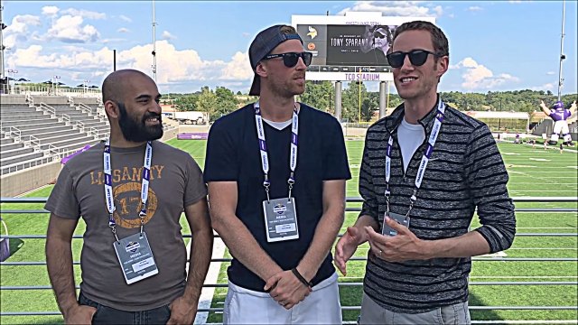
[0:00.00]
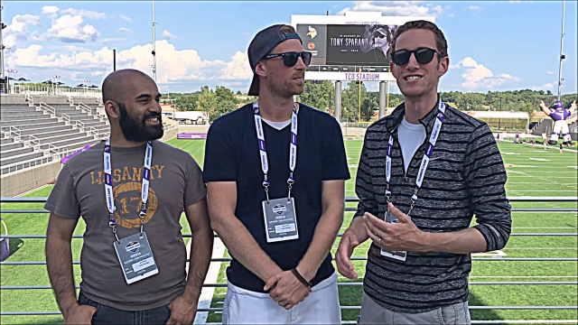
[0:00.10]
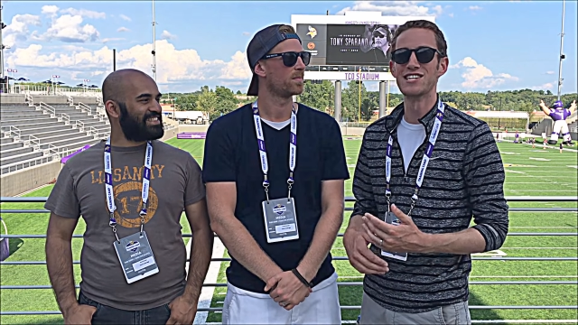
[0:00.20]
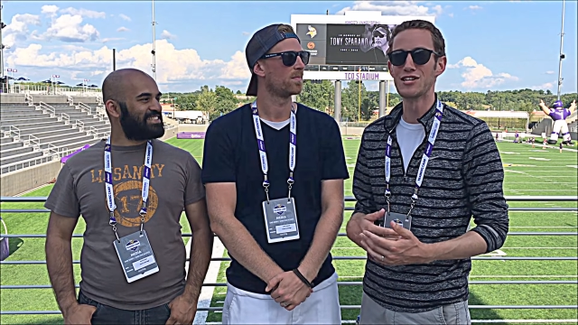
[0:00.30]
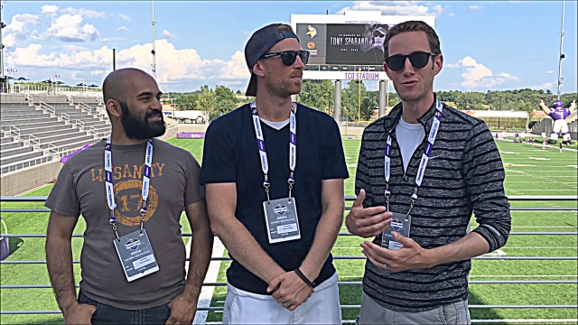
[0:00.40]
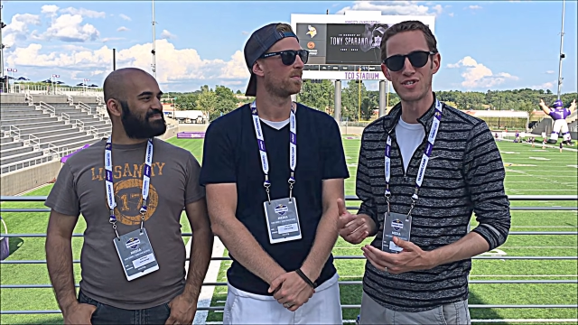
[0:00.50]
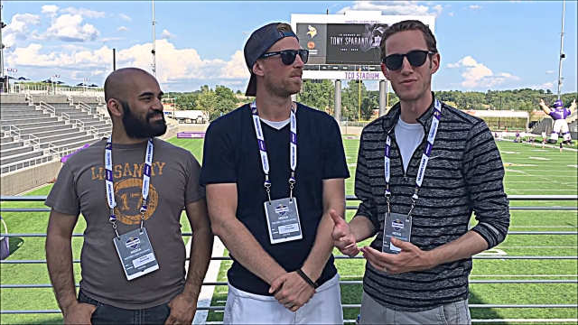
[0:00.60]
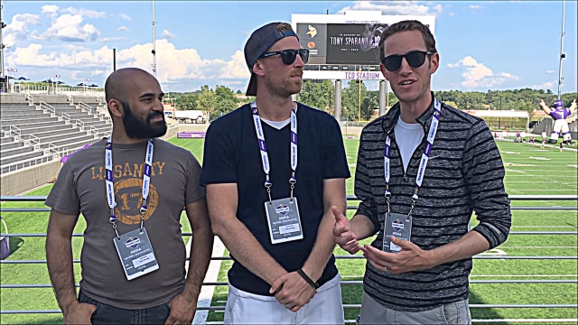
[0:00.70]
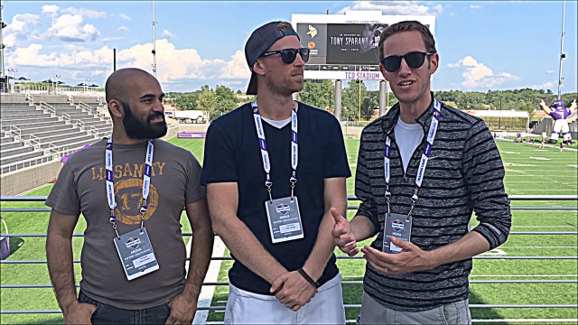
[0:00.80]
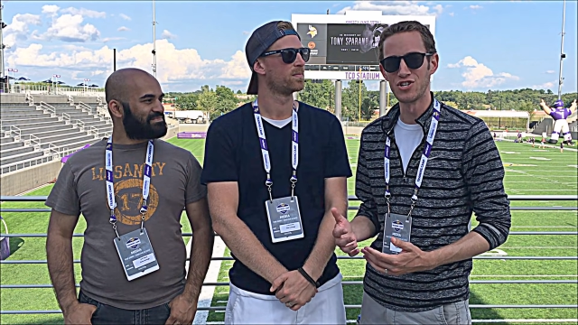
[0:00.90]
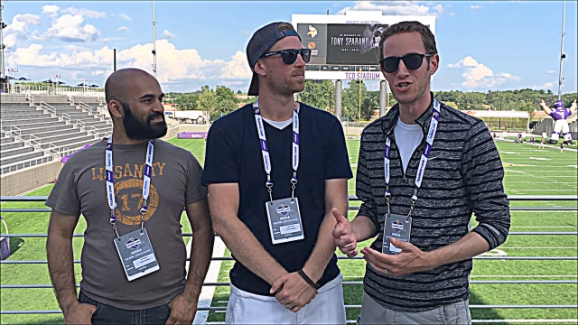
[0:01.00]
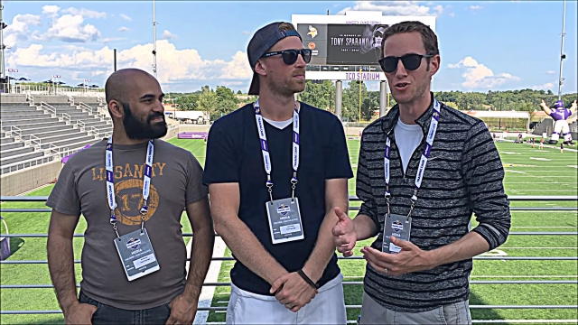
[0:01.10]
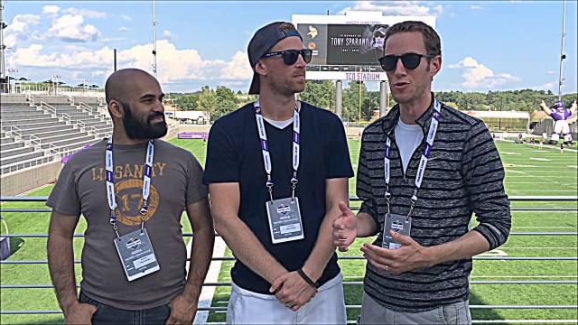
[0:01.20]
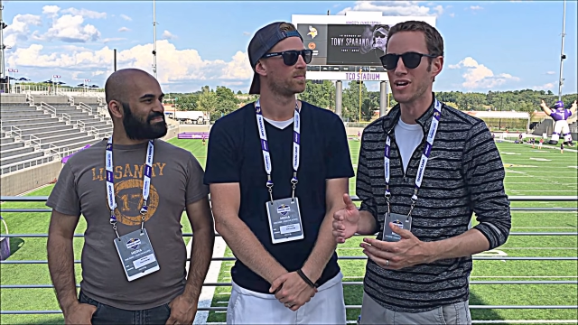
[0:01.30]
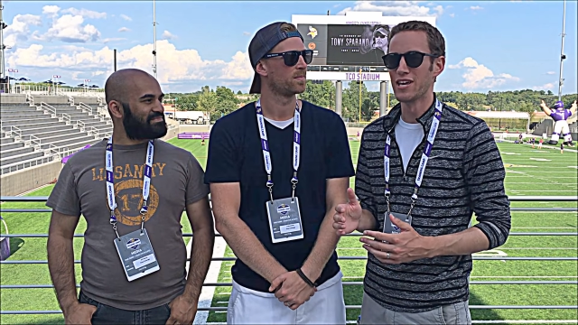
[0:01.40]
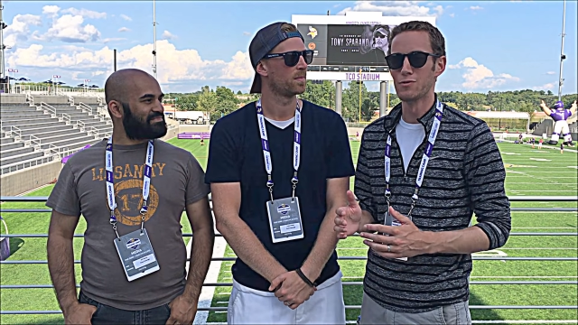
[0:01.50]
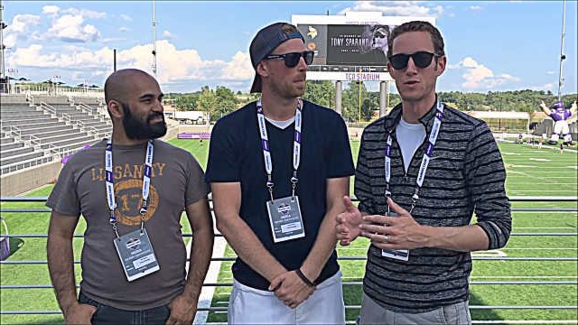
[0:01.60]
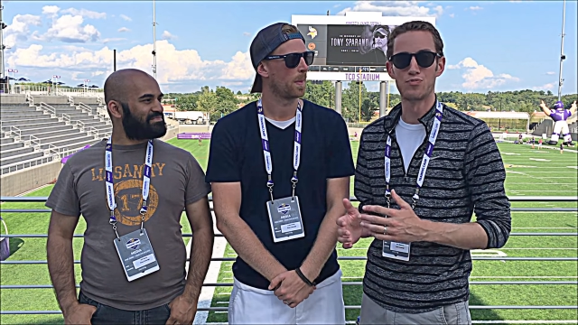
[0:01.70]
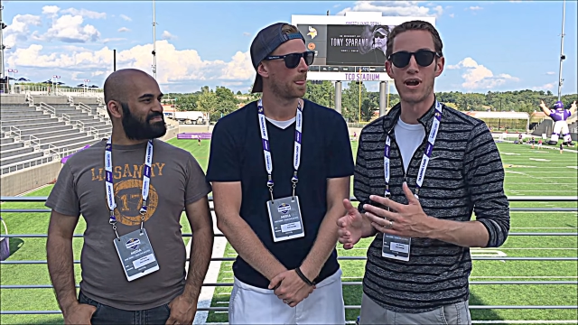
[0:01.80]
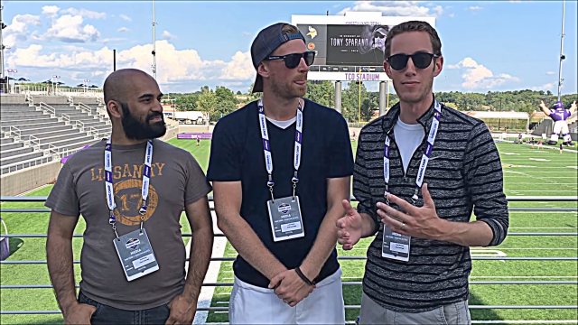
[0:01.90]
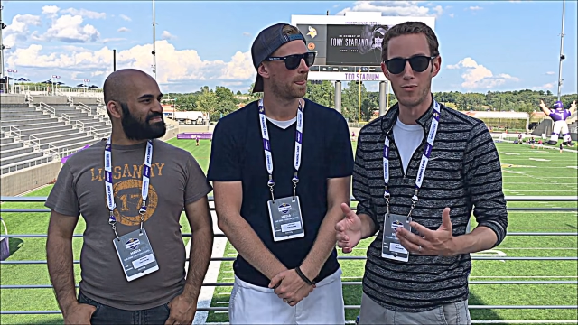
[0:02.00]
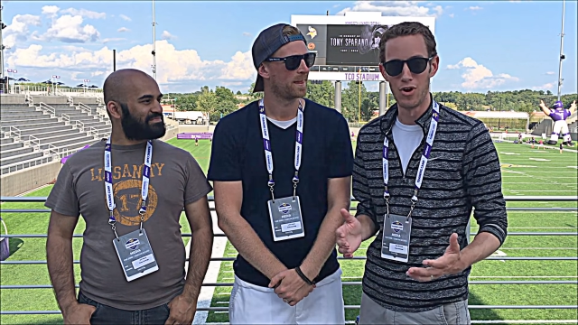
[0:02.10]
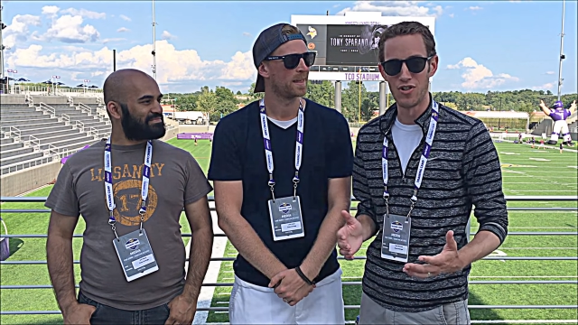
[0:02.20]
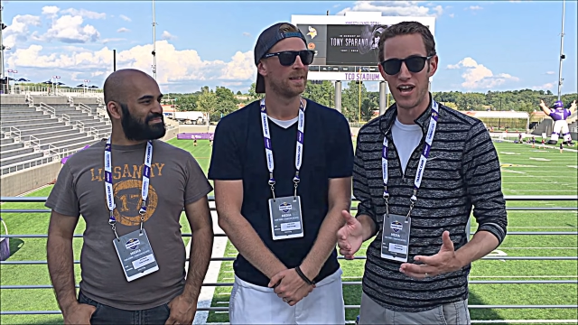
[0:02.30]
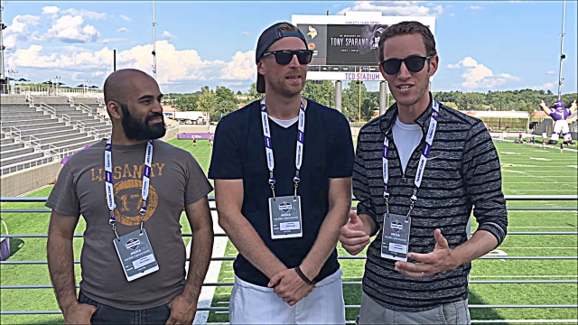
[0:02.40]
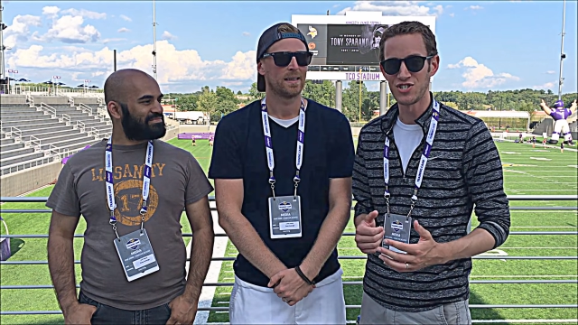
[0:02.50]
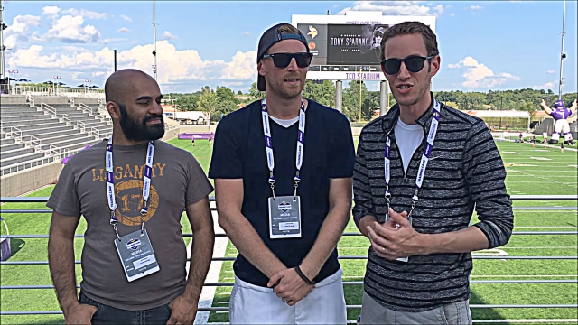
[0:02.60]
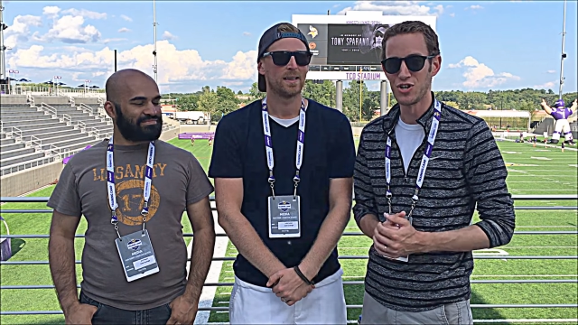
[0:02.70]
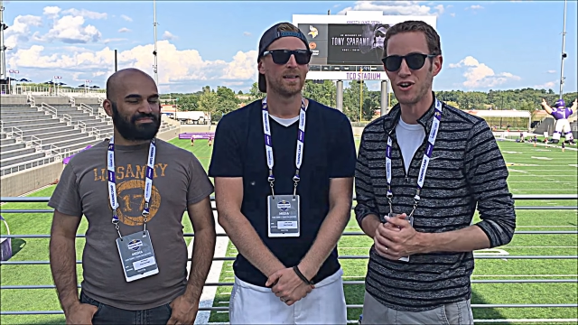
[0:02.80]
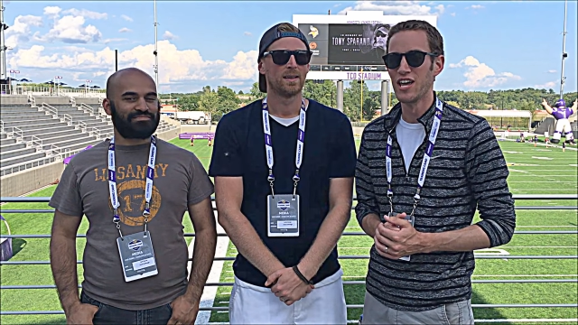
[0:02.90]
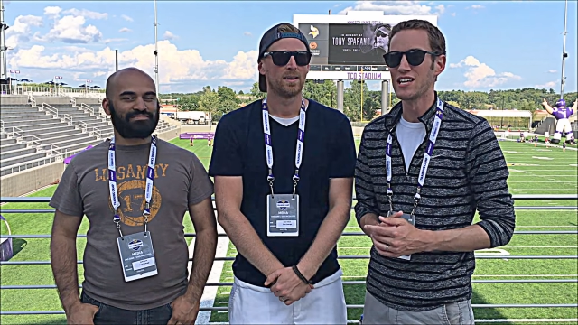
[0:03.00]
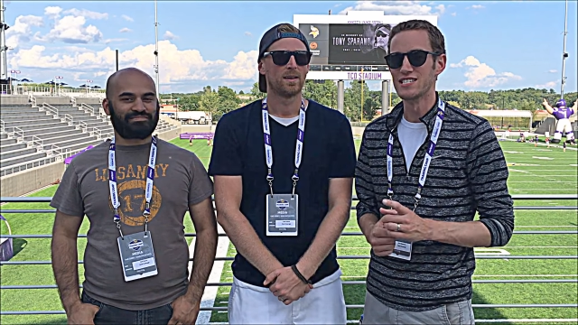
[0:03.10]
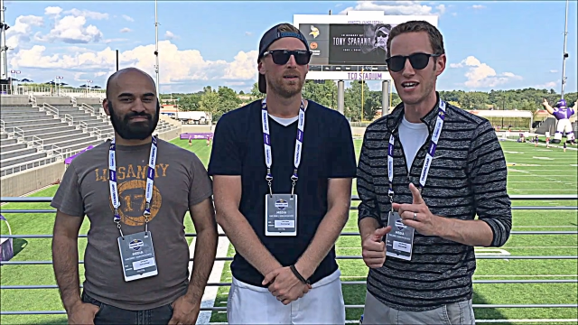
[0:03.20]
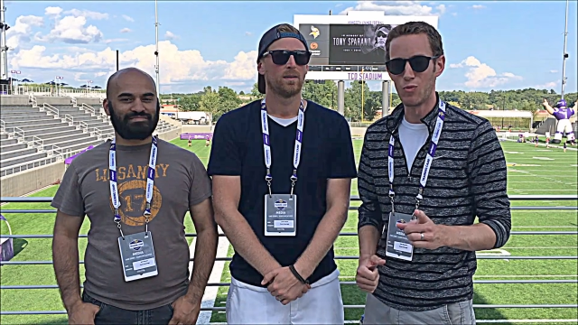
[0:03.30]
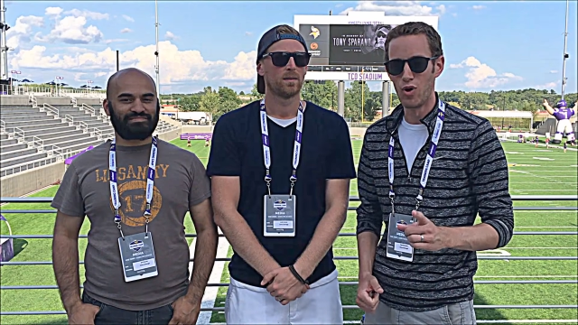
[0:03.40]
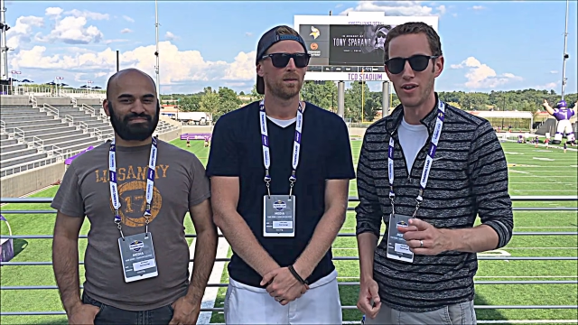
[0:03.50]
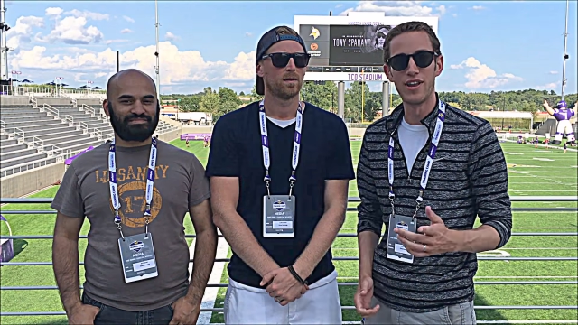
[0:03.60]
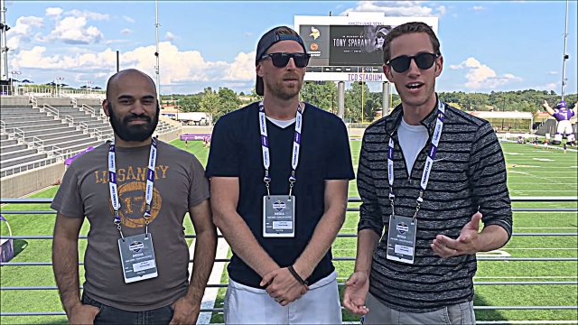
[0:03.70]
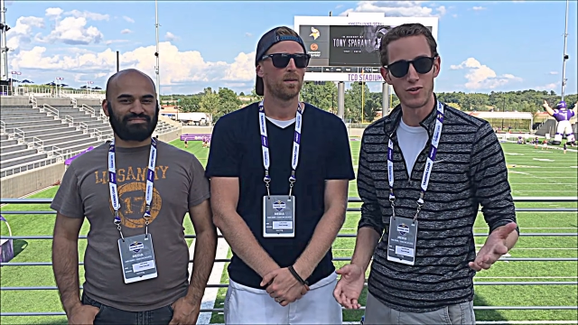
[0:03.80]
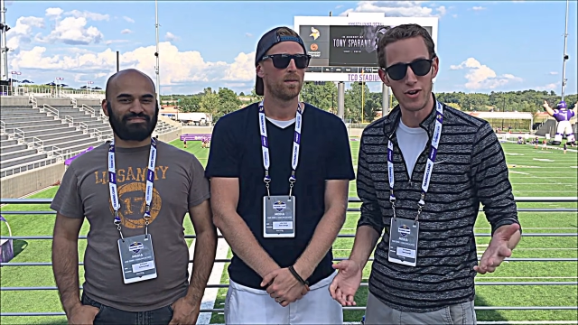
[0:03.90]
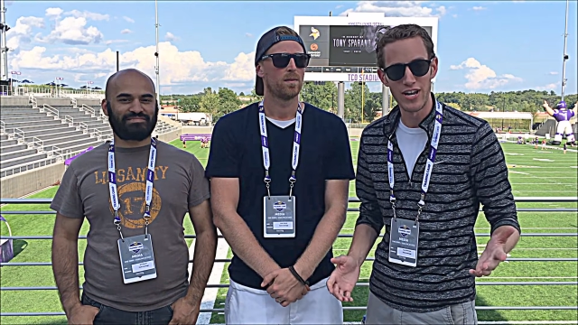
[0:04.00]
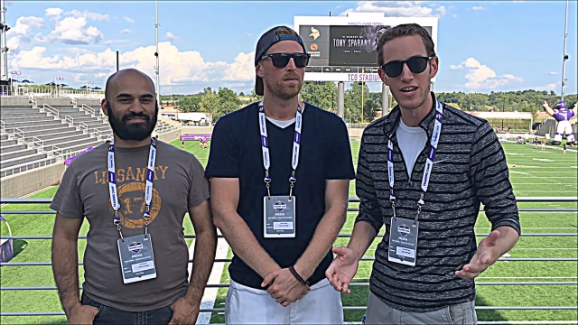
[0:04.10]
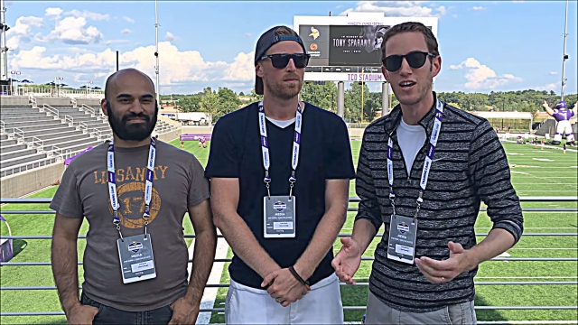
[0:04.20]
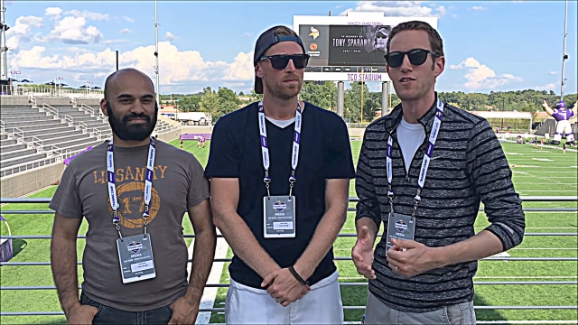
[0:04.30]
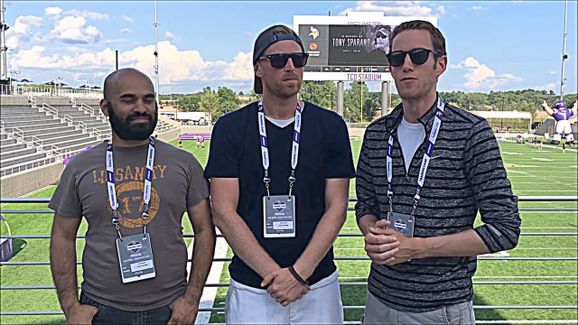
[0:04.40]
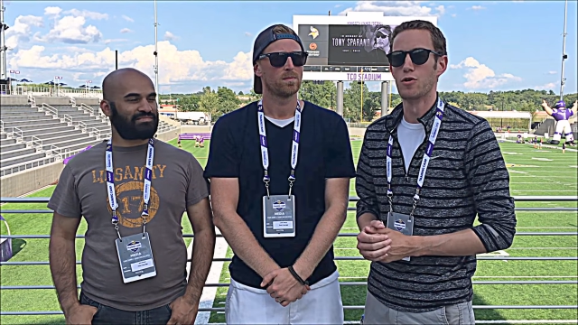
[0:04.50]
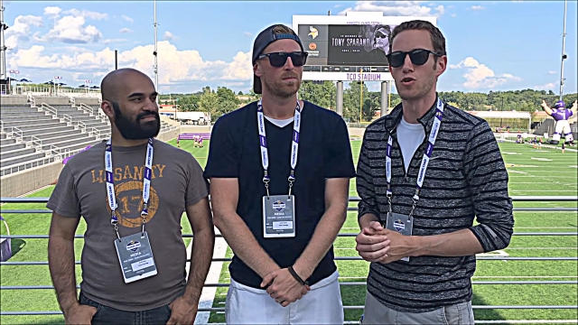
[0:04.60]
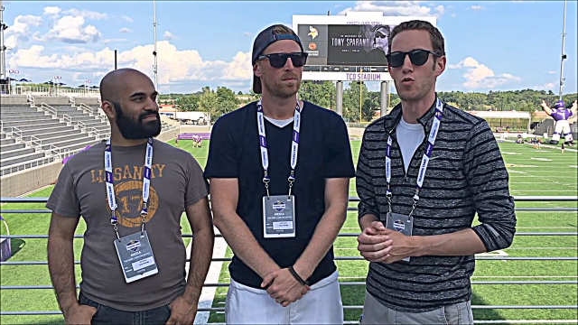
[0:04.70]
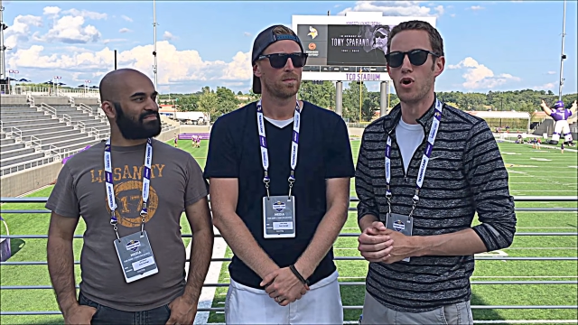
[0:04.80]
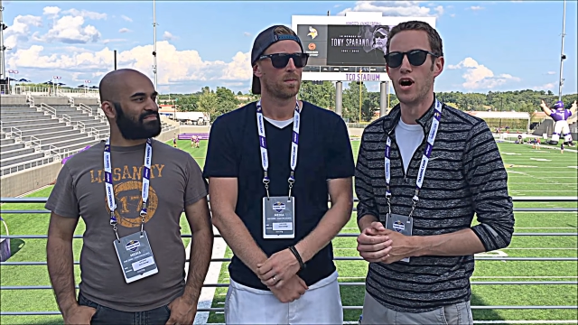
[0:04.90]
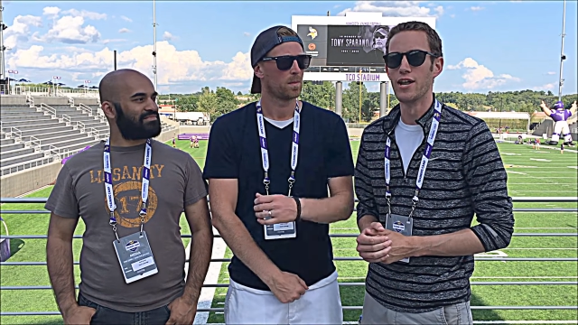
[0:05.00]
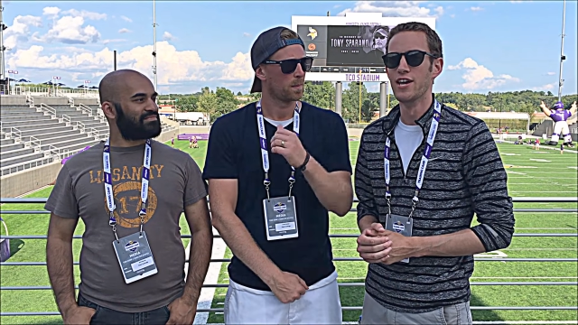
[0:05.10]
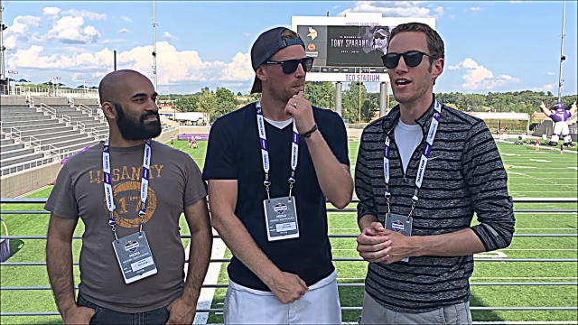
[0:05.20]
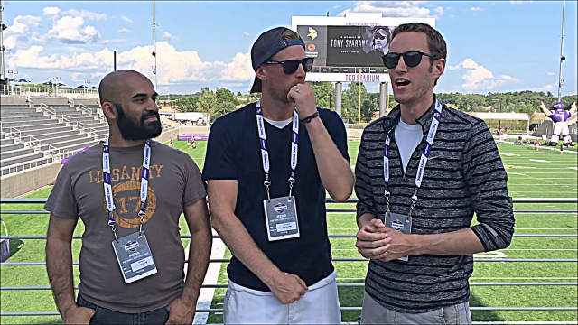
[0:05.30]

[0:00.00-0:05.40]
Speaker 1: this continues to be an issue. It was a problem all last year. Day one, not great for Laquon.